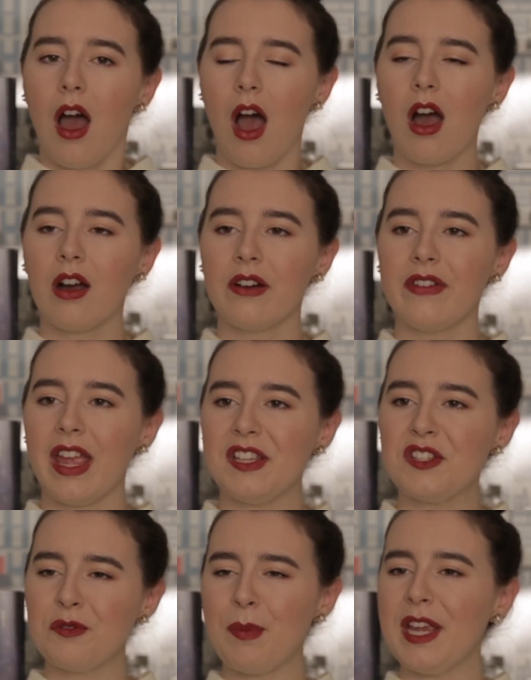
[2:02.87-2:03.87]
of a
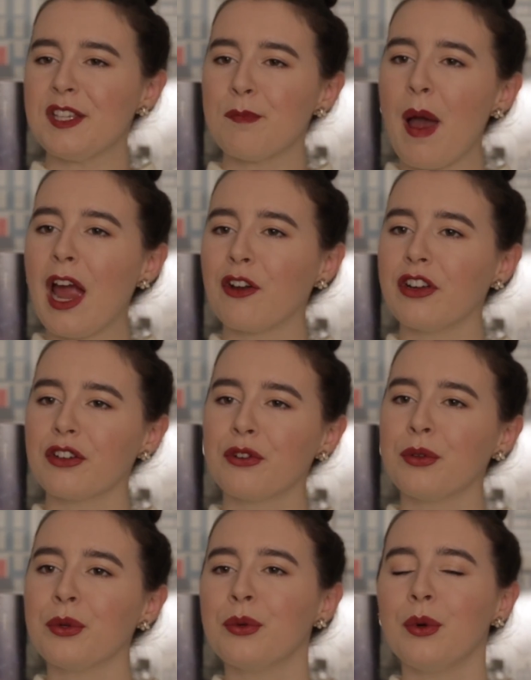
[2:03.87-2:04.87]
space pirate
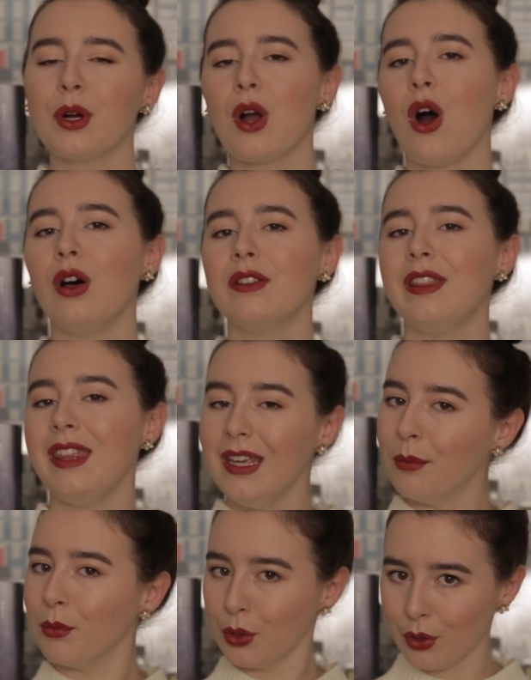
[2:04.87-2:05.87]
crew called
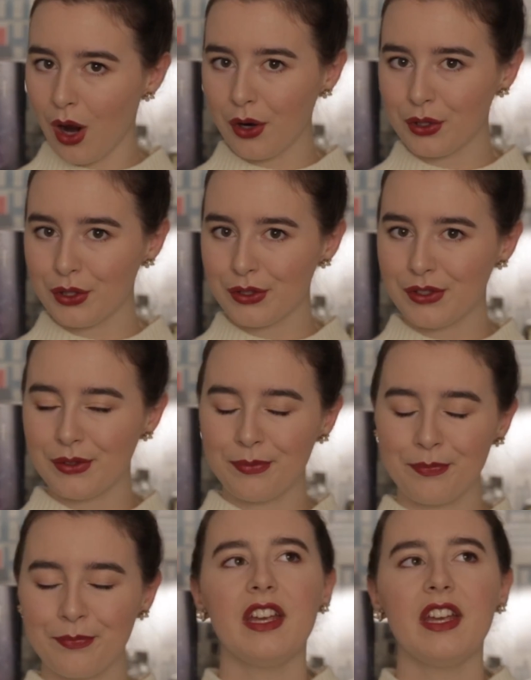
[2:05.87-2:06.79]
the Marauders.